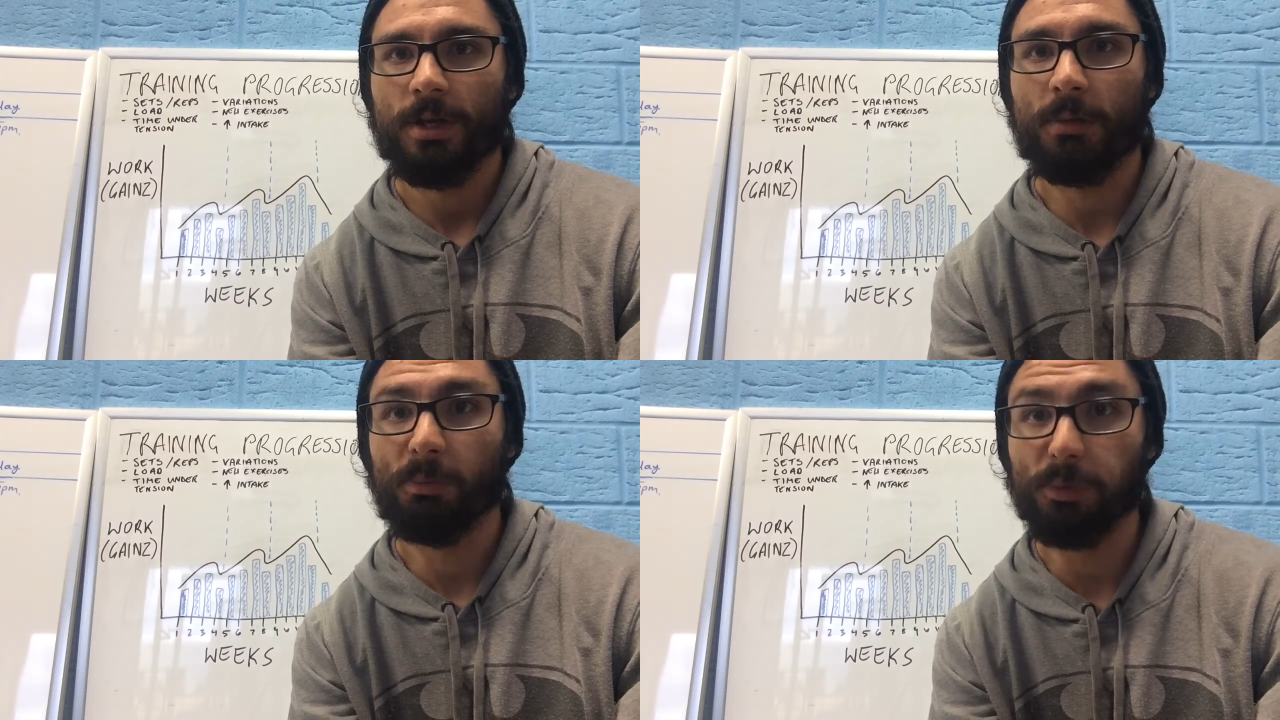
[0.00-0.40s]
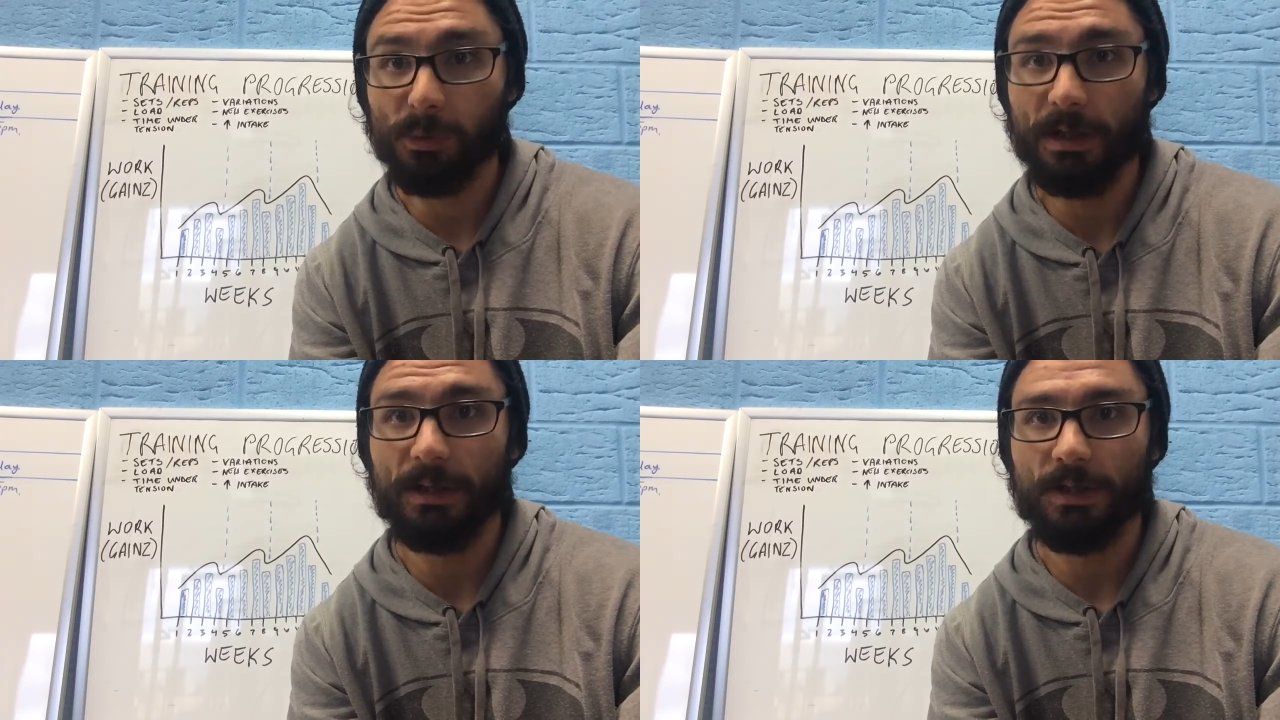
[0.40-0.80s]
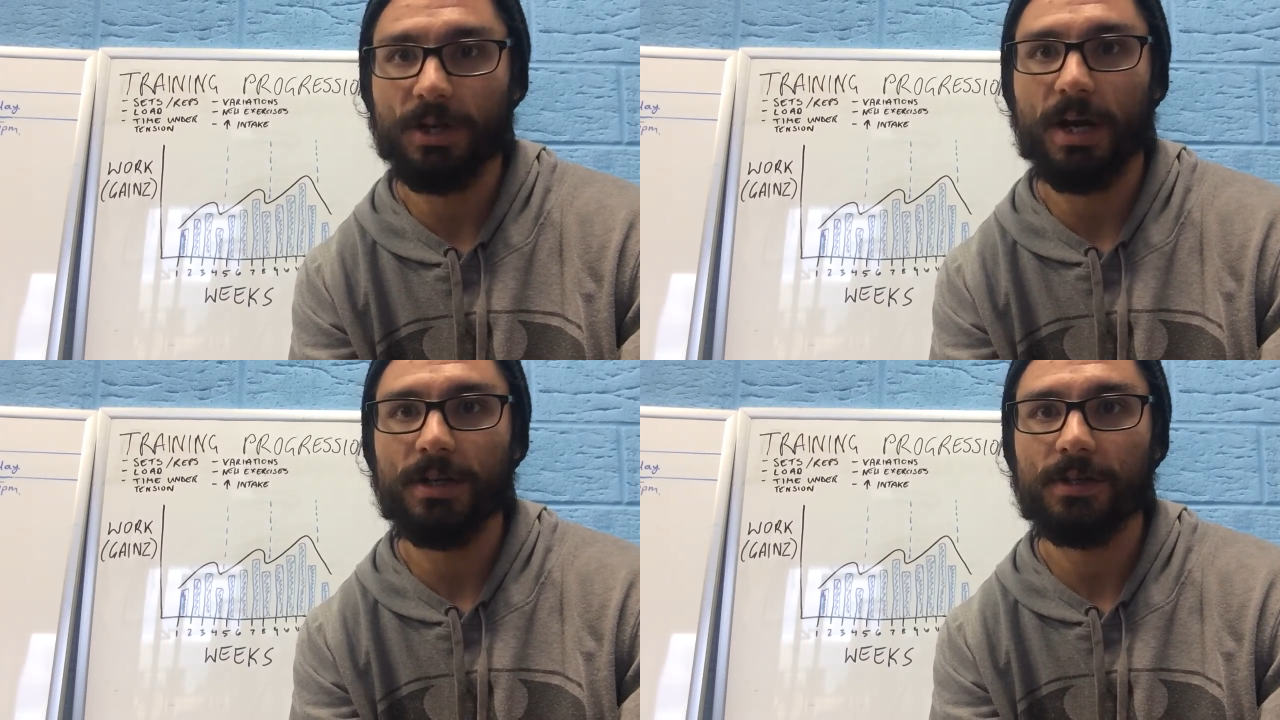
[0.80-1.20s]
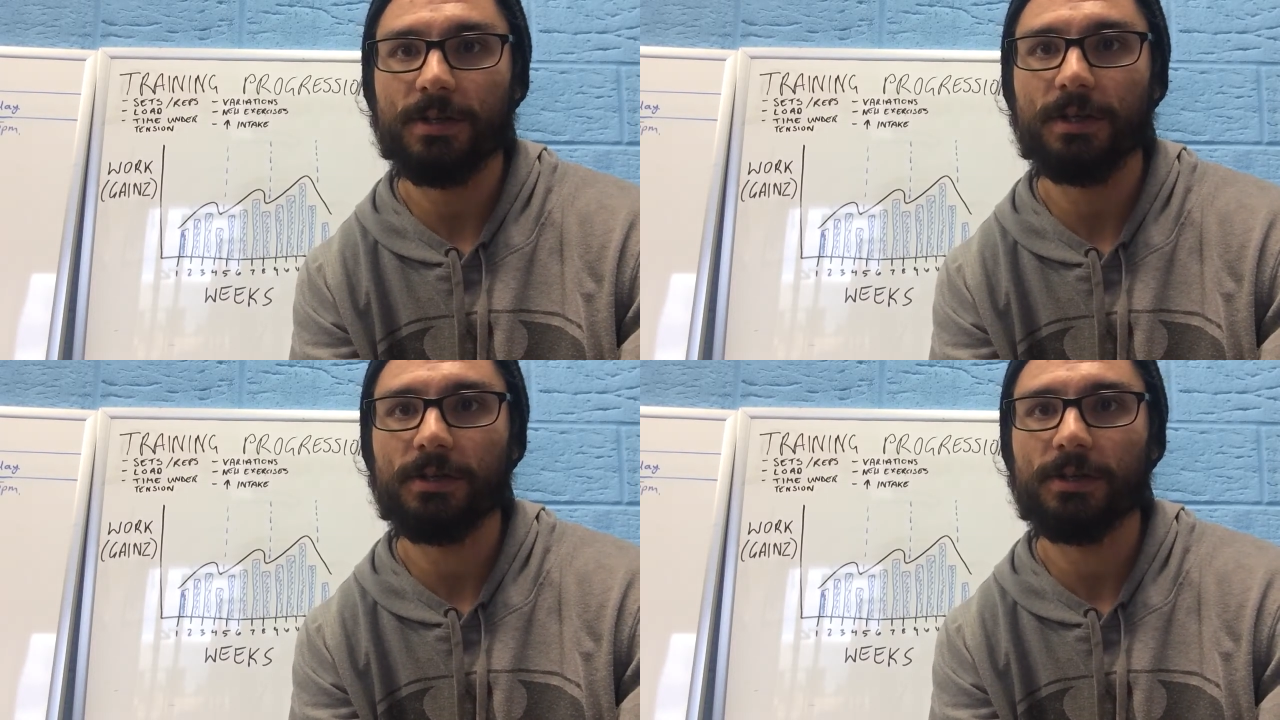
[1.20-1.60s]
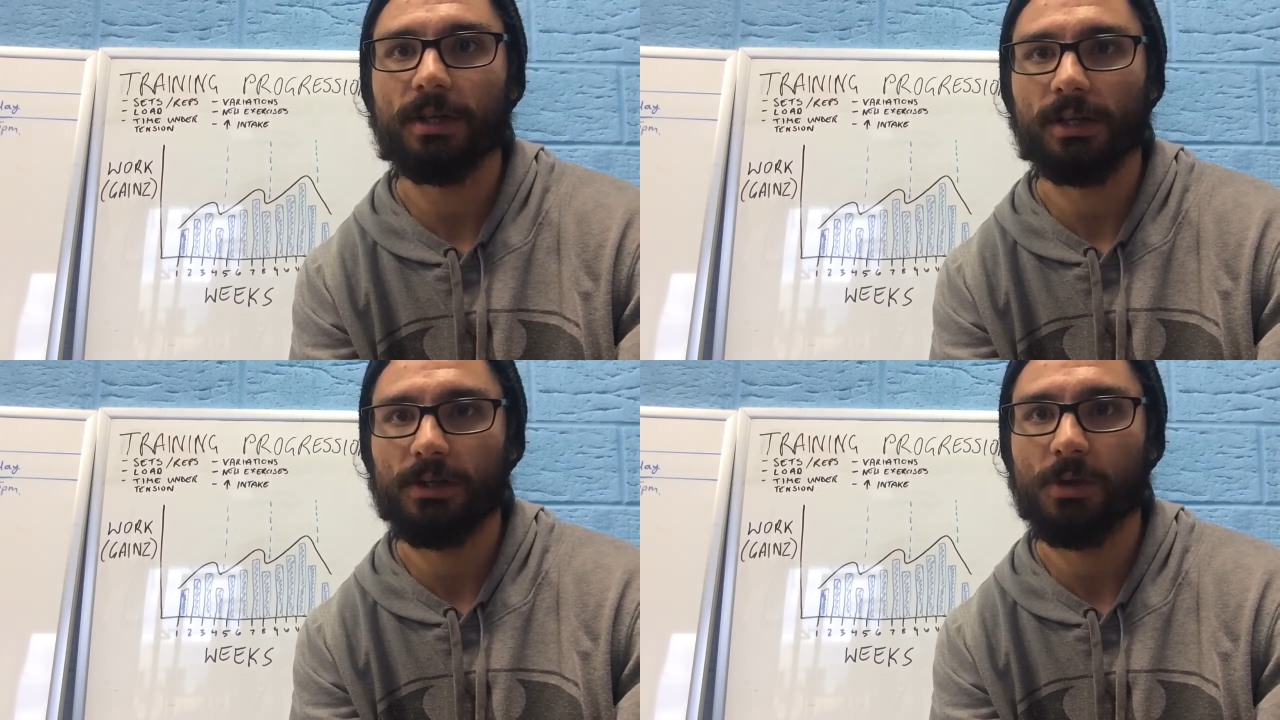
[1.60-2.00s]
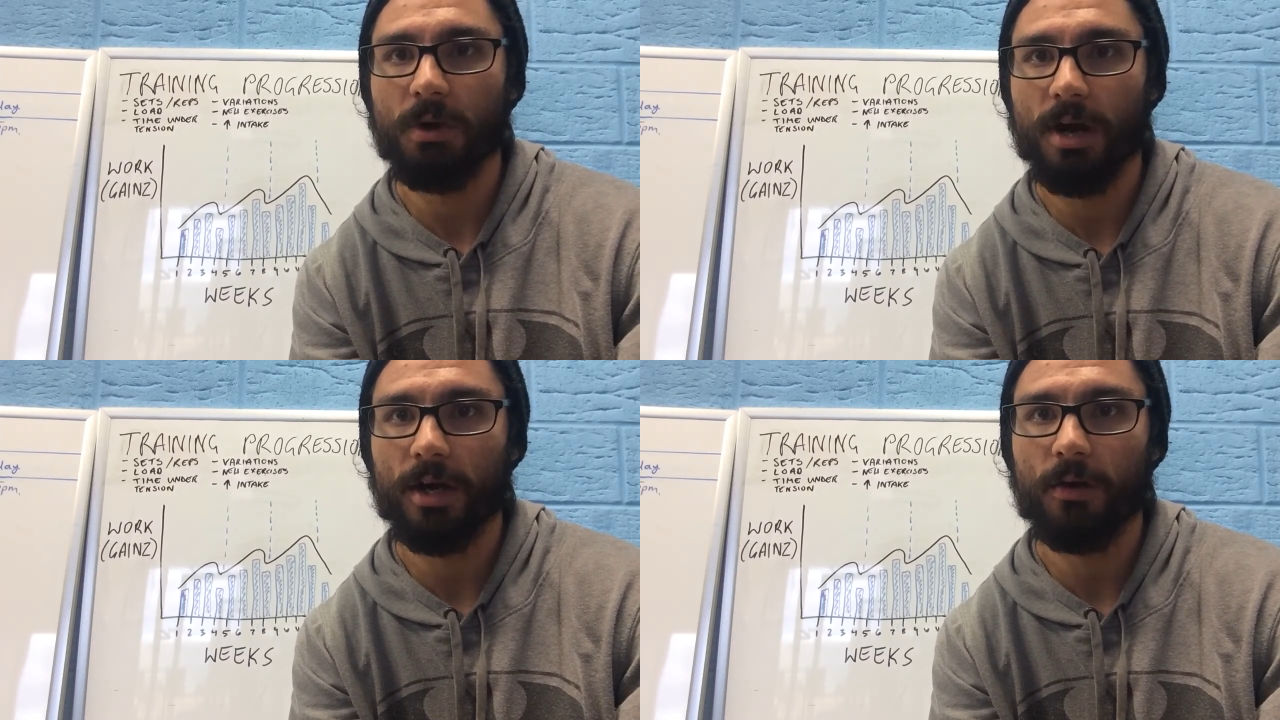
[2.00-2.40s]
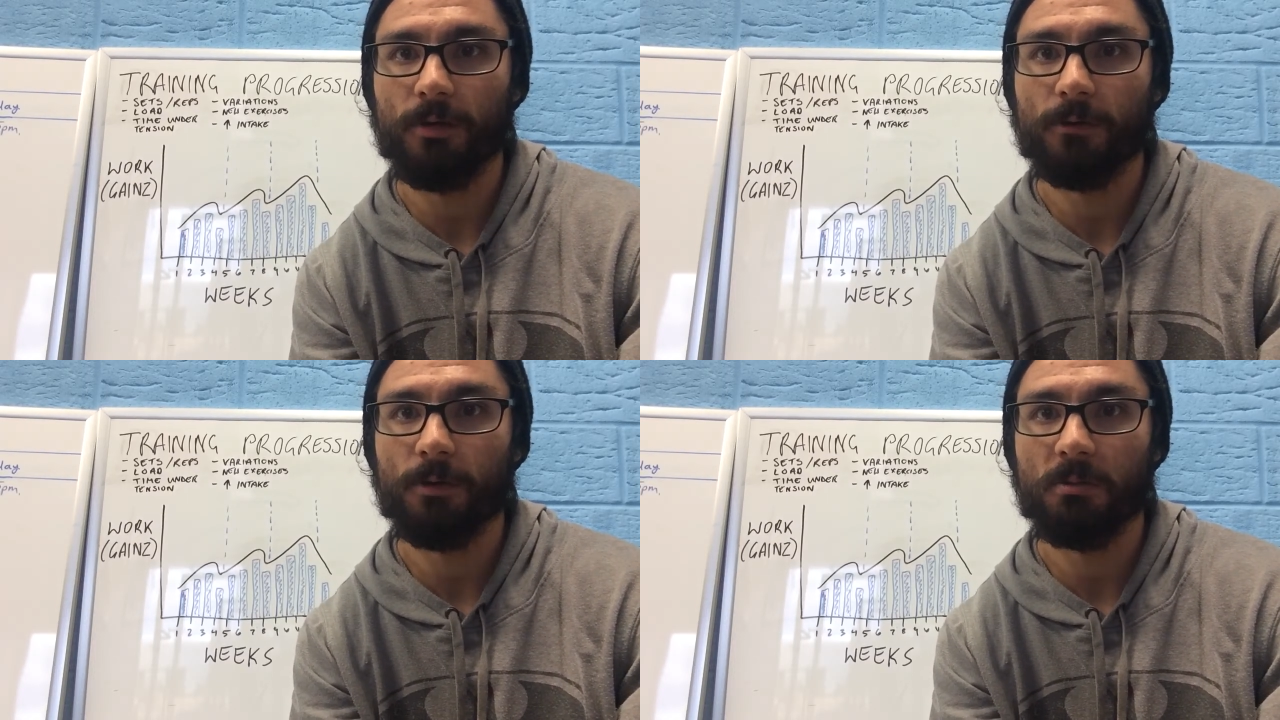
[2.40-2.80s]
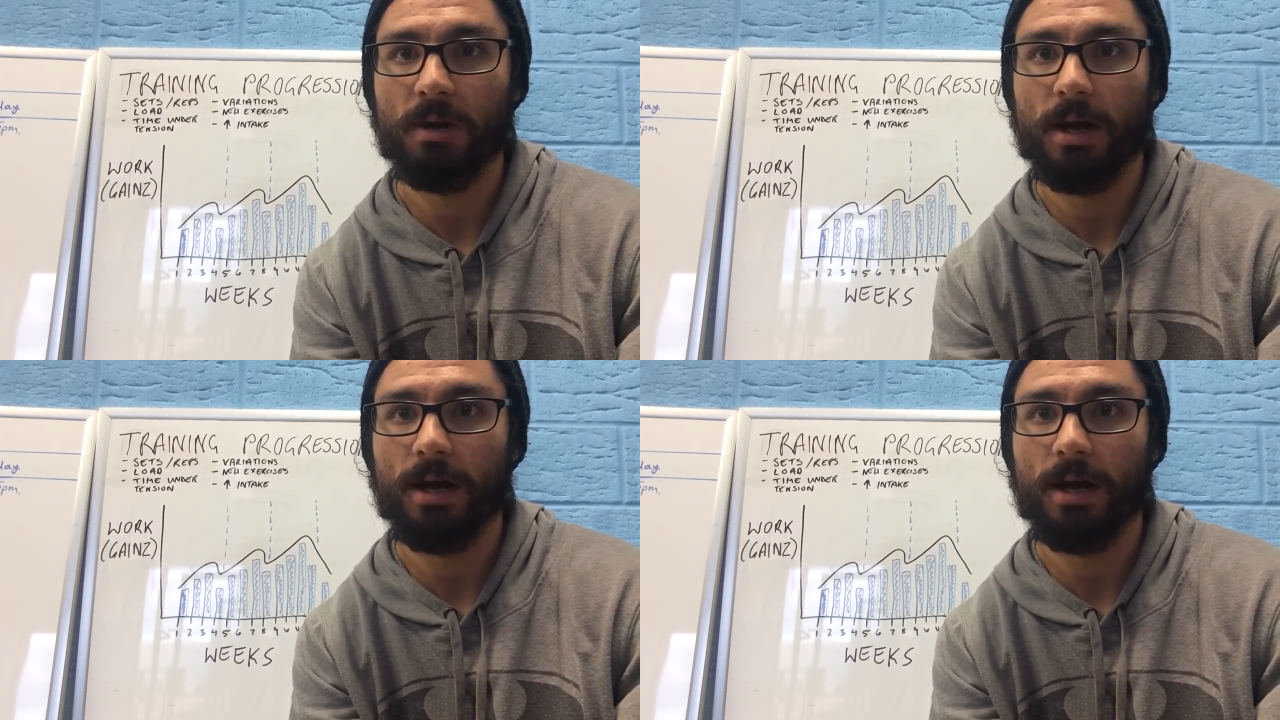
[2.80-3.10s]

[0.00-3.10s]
completely change things unless you are going from,